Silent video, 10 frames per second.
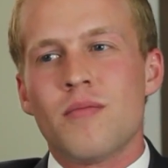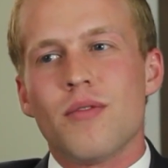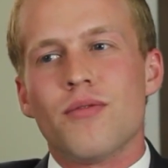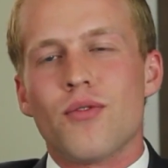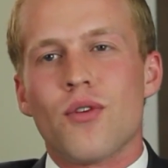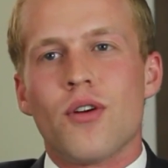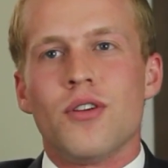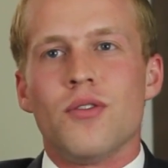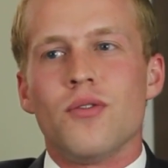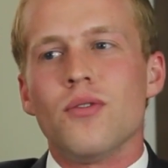before
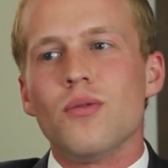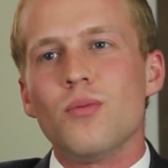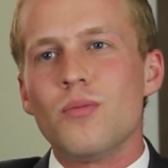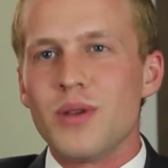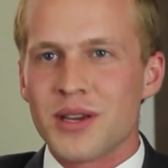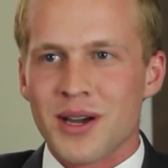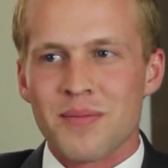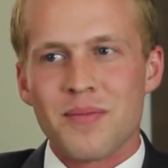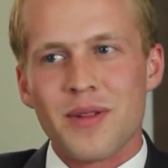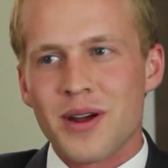you
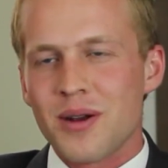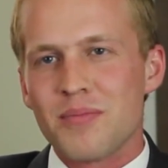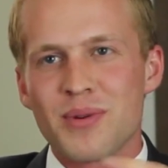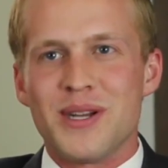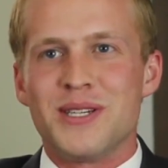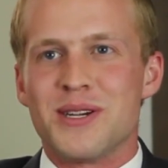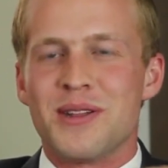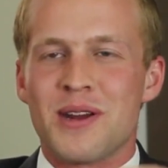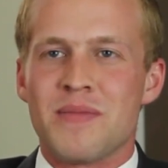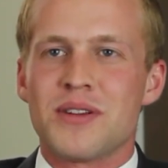become their preacher,
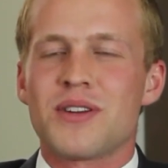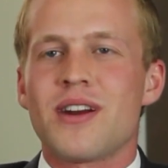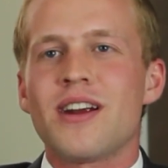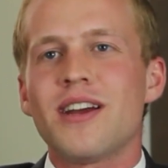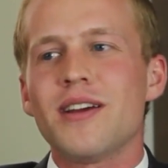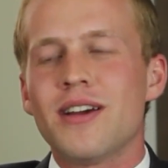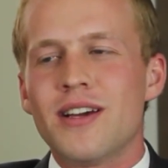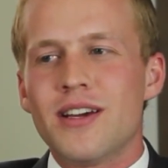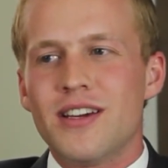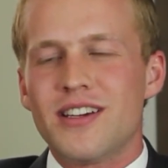their missionary.
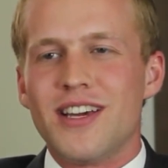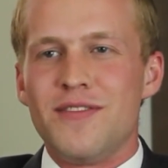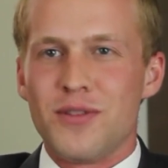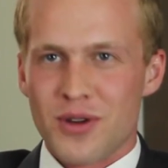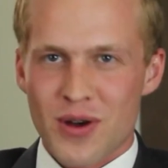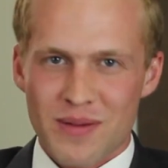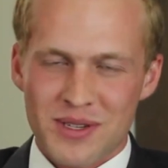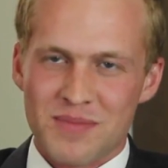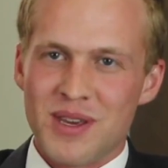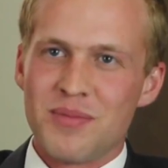if you go up
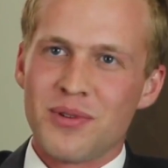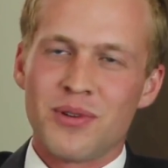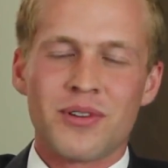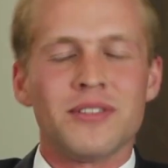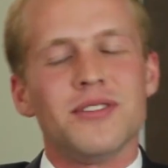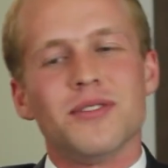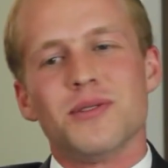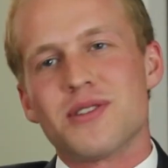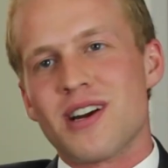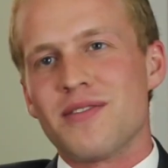to the people and you
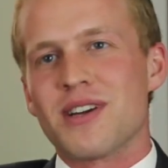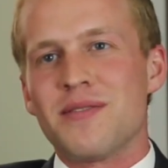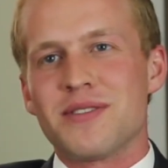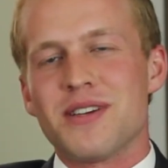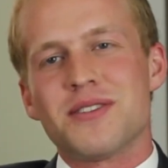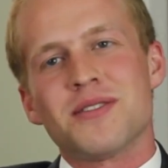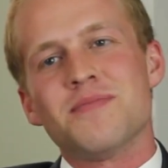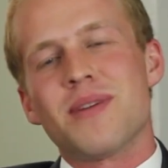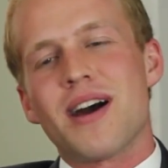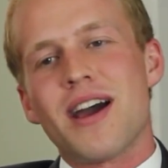start off a
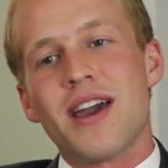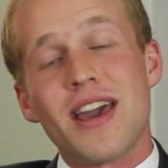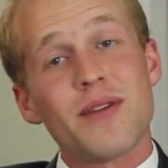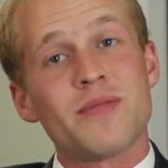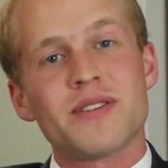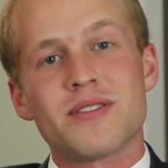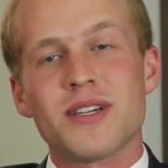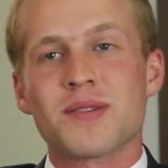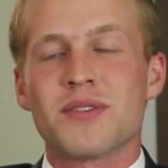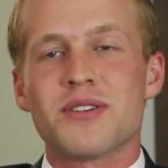conversation by, hey, we're
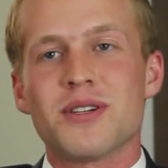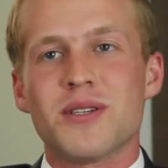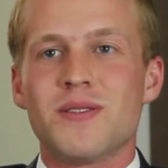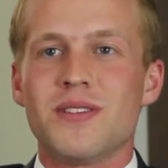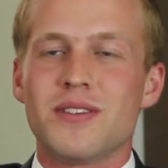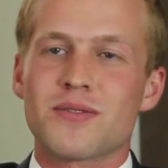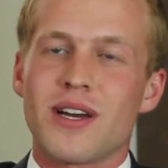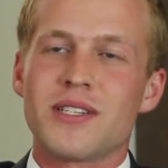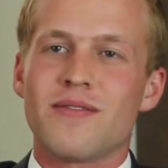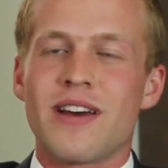missionaries from the Church of Jesus
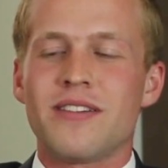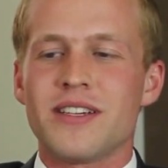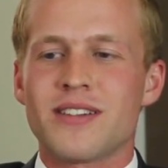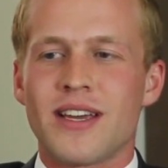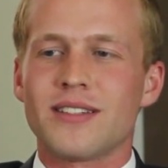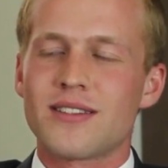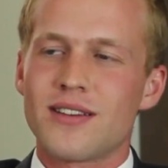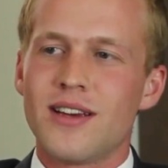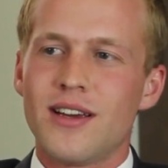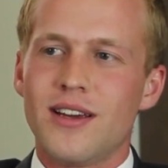Christ of Latter-day Saints.
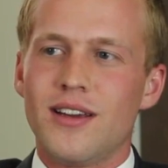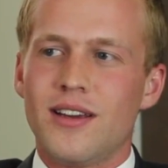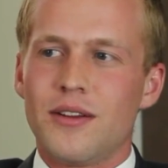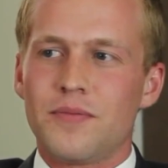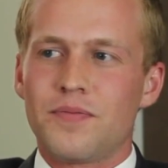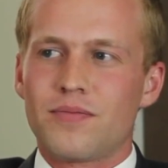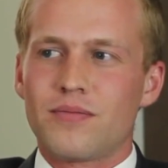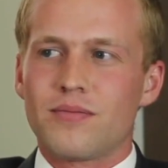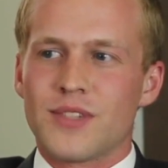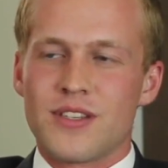
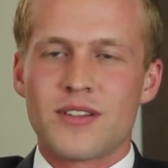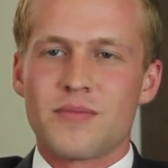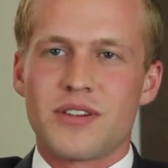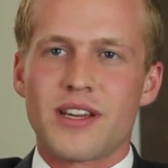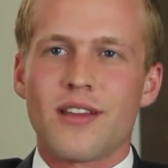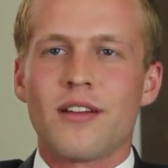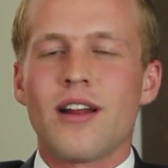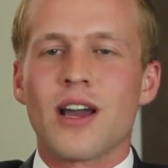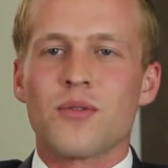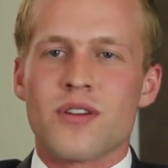This isn't particular
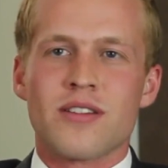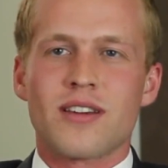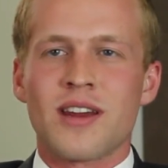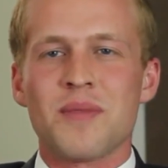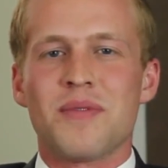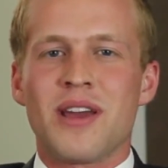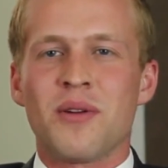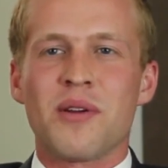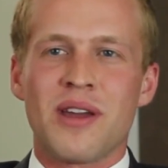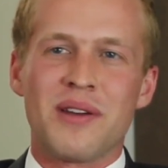to Ecuador. I think
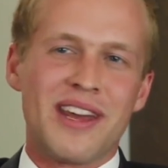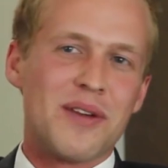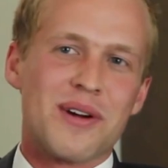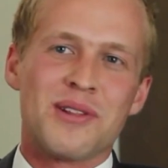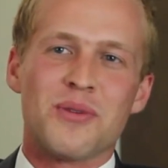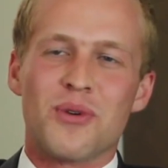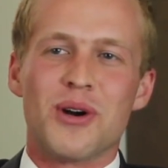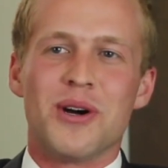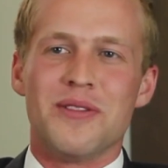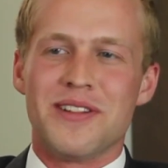anywhere in the
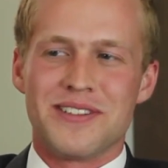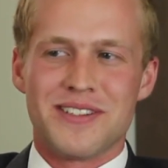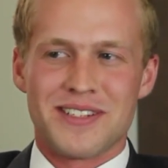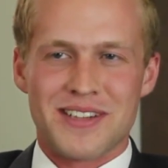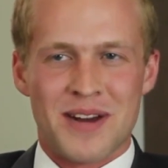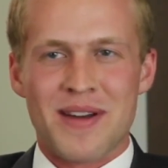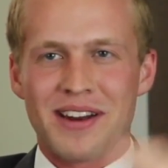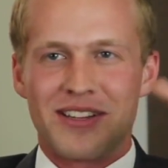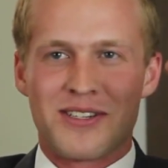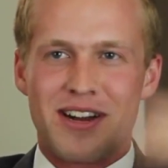world, they'll just
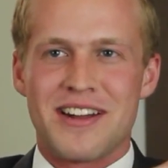automatically shut